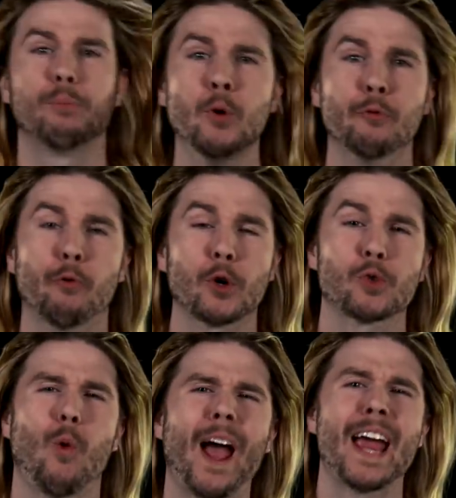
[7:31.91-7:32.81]
brute
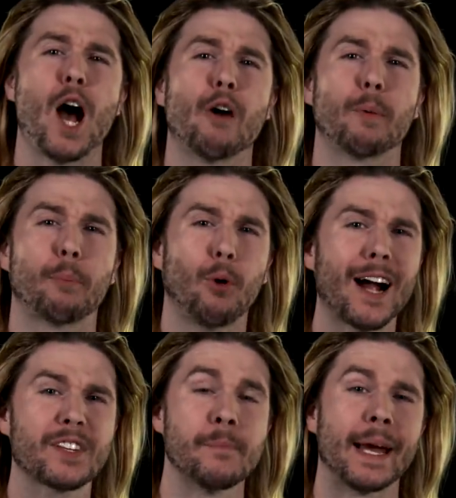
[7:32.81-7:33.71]
force way of
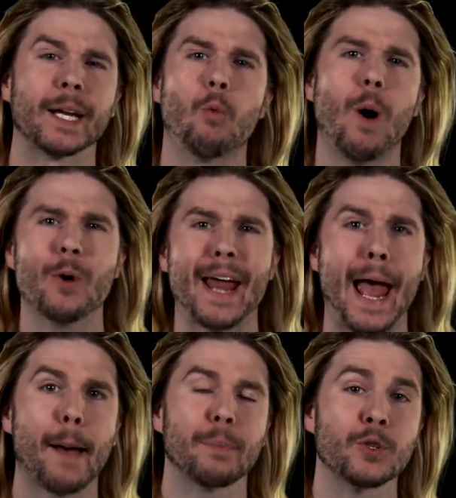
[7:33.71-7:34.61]
approximating what would
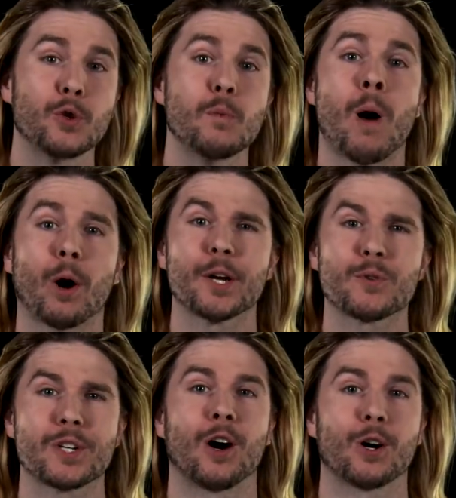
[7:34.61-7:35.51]
happen to
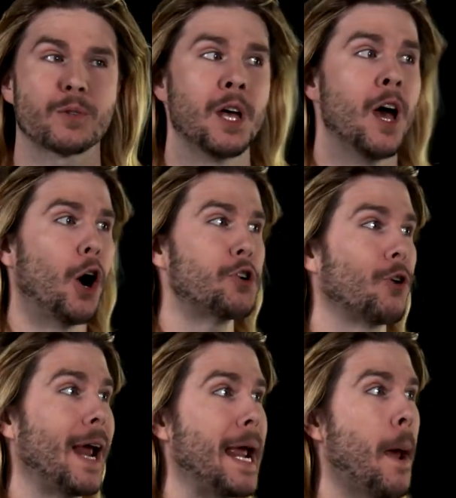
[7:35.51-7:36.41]
Mario's arms
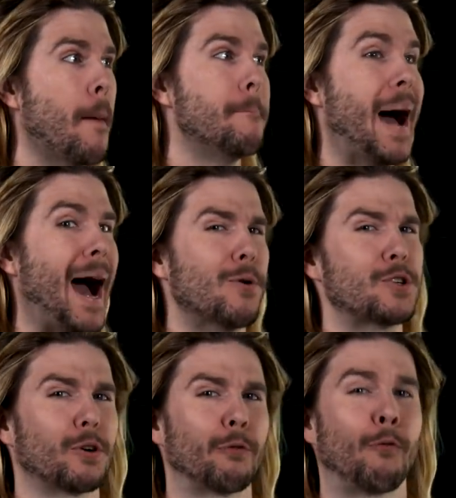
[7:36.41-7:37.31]
under a
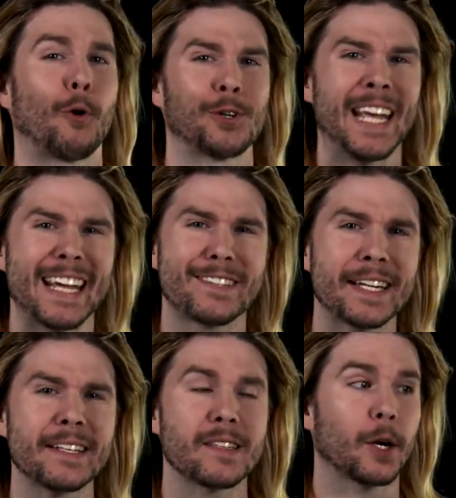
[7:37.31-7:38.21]
Bowser force is
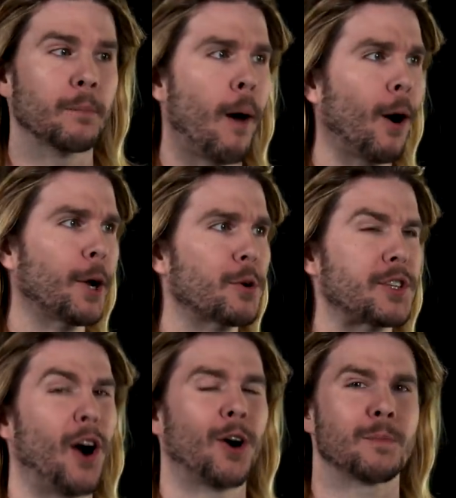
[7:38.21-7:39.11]
to consider
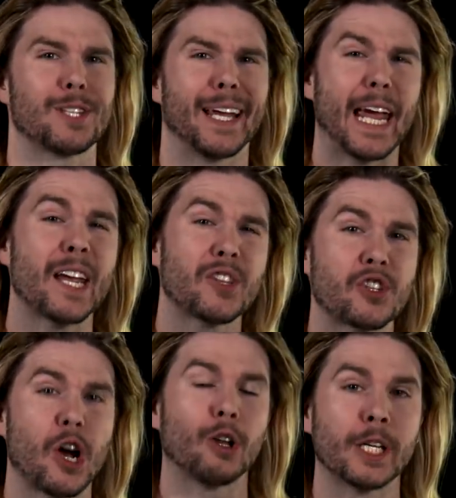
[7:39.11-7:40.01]
Mario's arms like a
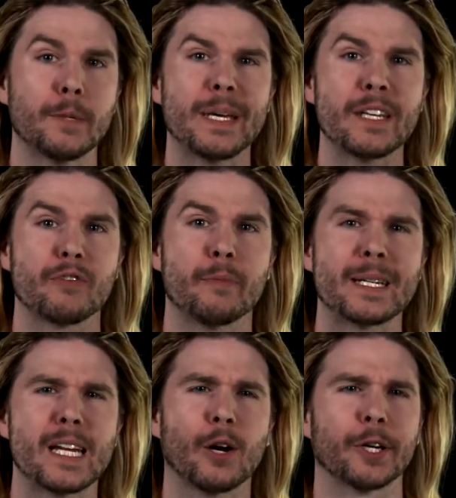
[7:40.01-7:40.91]
solid piece of
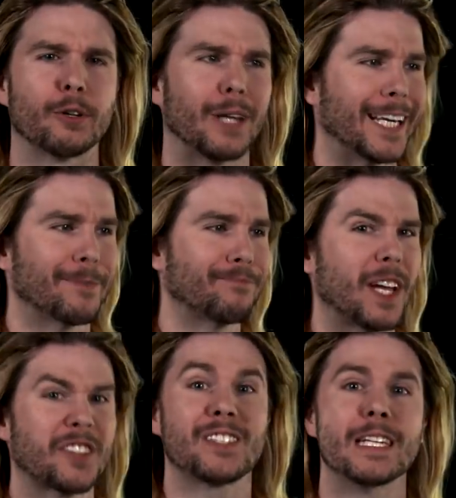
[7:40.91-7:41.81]
material, like
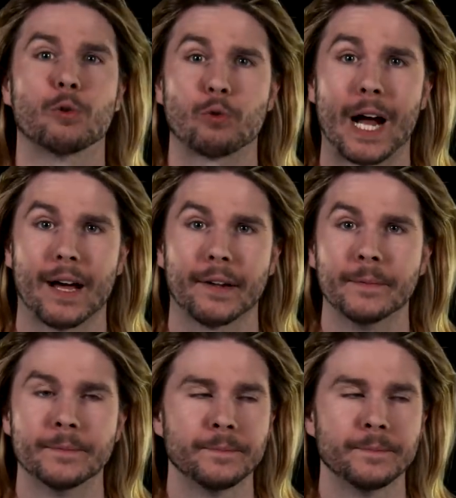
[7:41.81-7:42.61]
a steel rod.